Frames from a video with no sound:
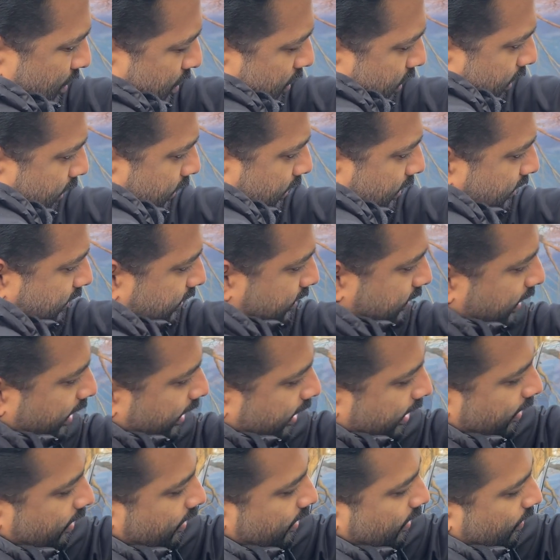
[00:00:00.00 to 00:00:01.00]
This is like
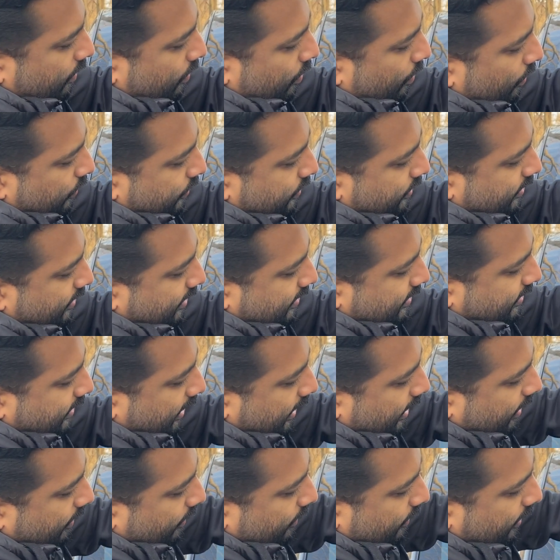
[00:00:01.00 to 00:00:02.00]
a hose
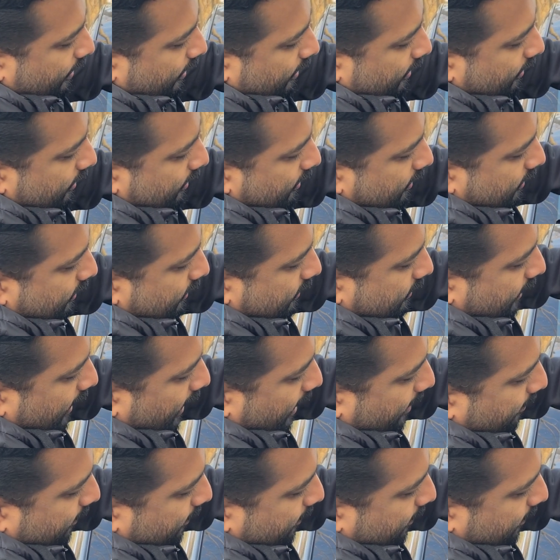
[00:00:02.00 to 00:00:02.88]
securing tab.